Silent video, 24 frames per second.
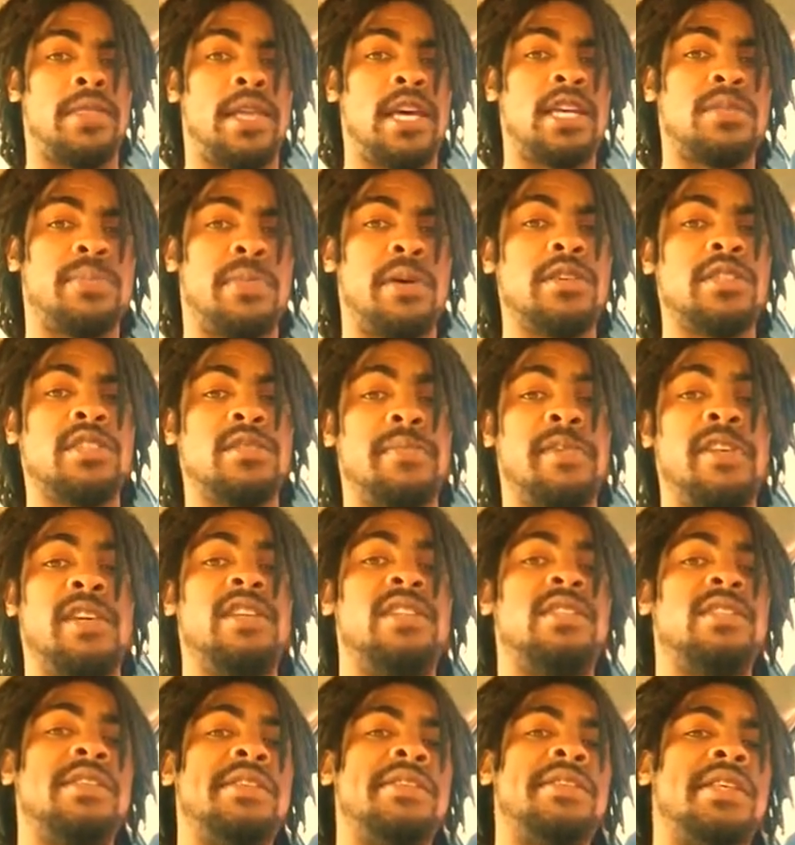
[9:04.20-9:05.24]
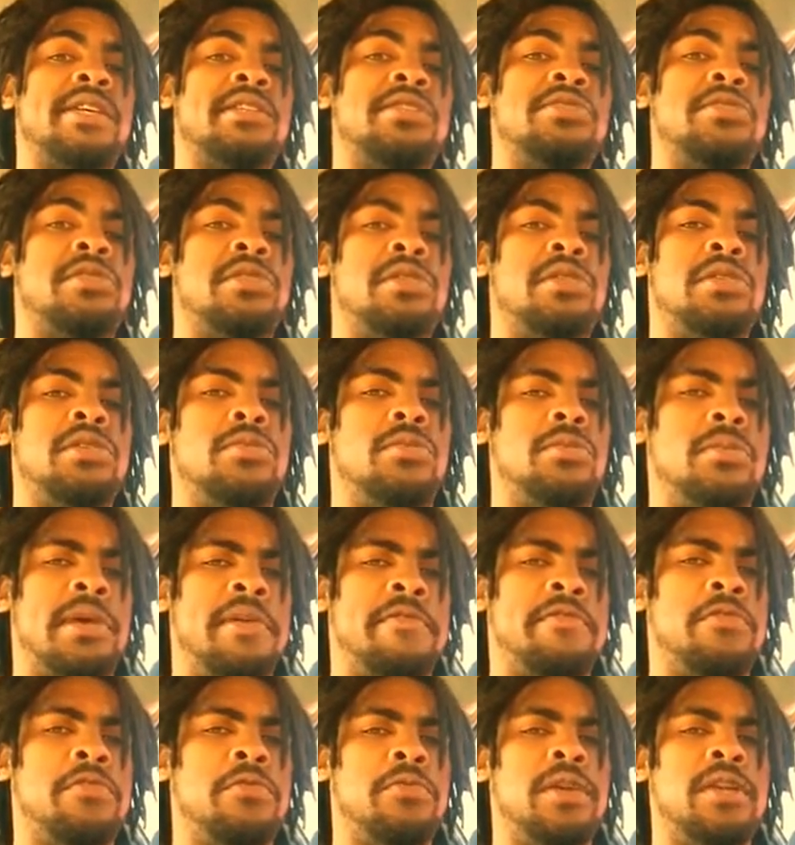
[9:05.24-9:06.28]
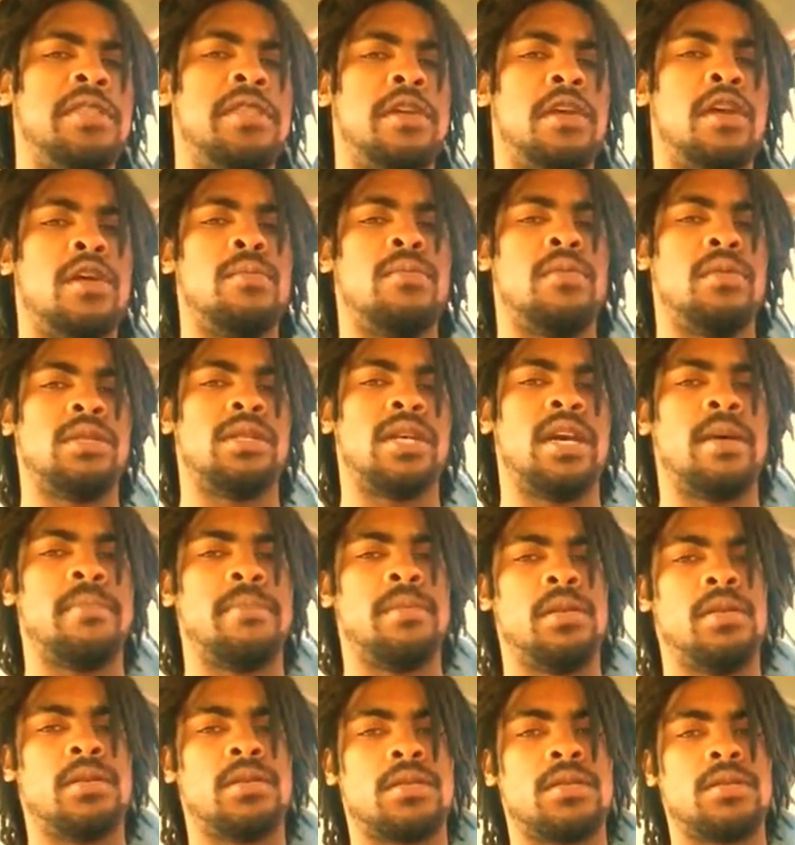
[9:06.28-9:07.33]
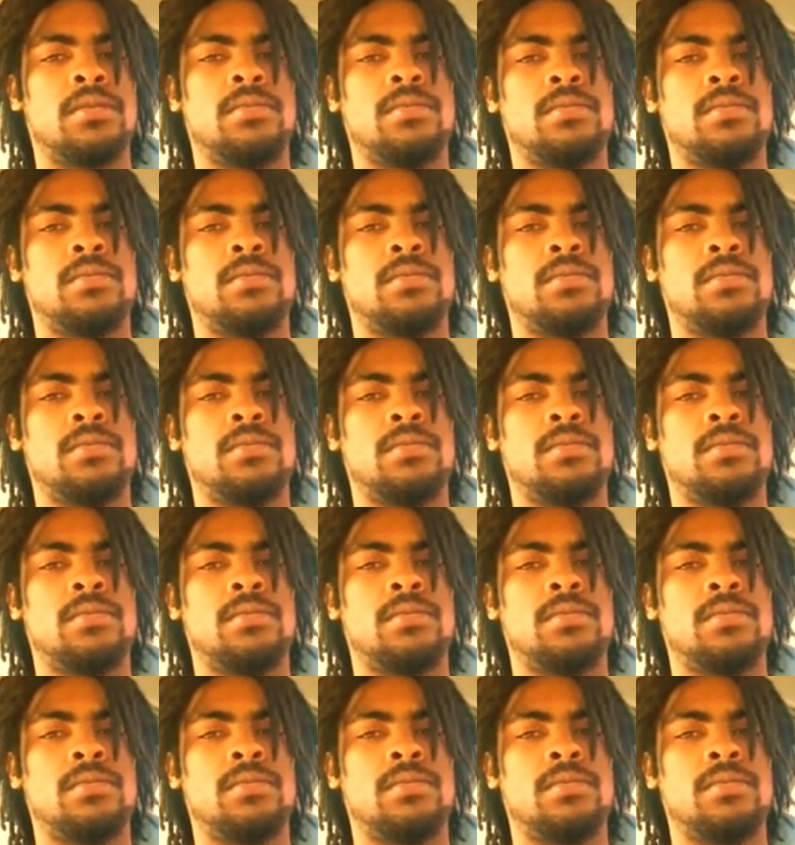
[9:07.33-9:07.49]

That's supposed to be a sense that you can do if you read the Emerald Tablets.